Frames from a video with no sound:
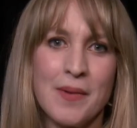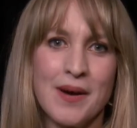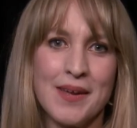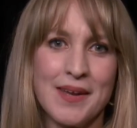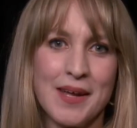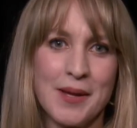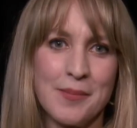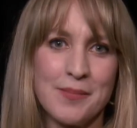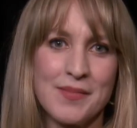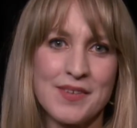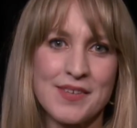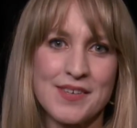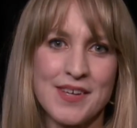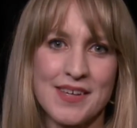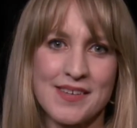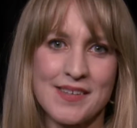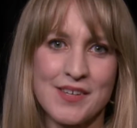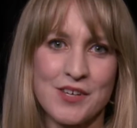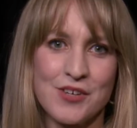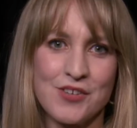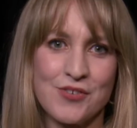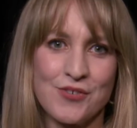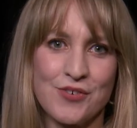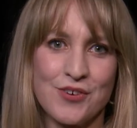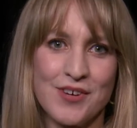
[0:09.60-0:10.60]
name's Jessica
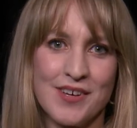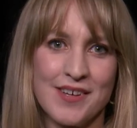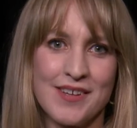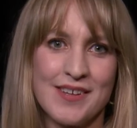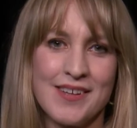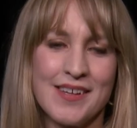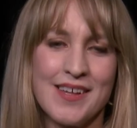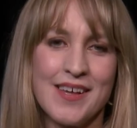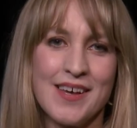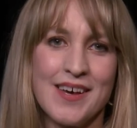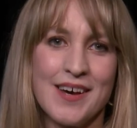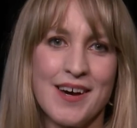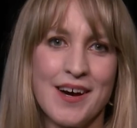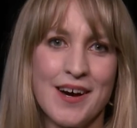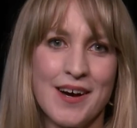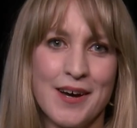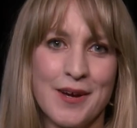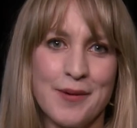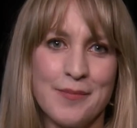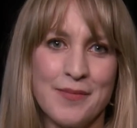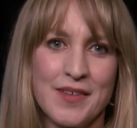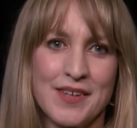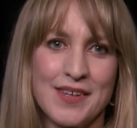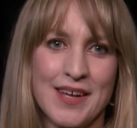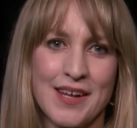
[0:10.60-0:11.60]
Doyle. I'm
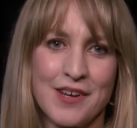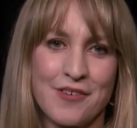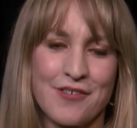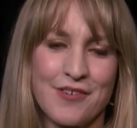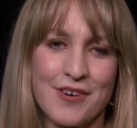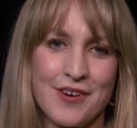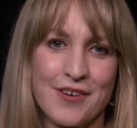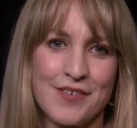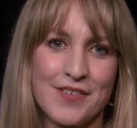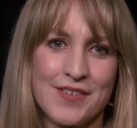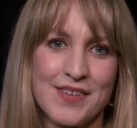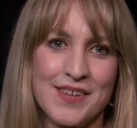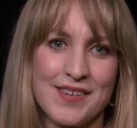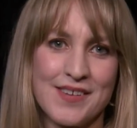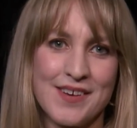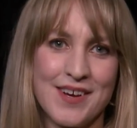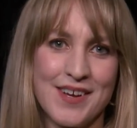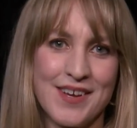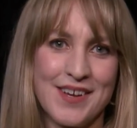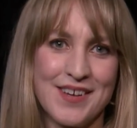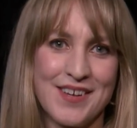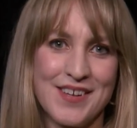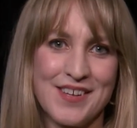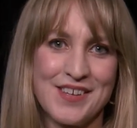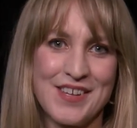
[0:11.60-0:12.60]
the Telegraph's Design
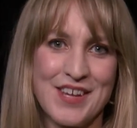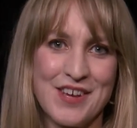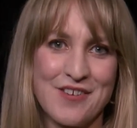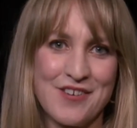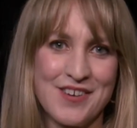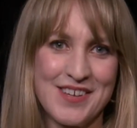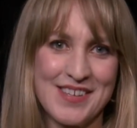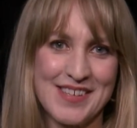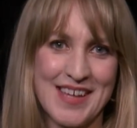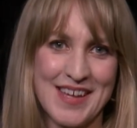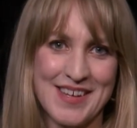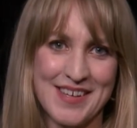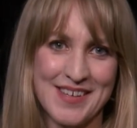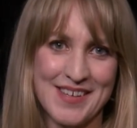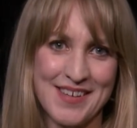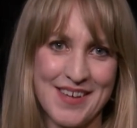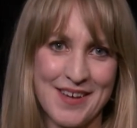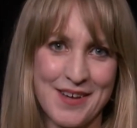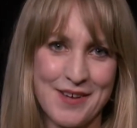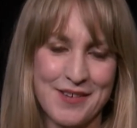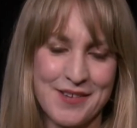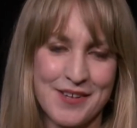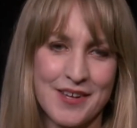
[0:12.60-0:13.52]
and Interiors Editor.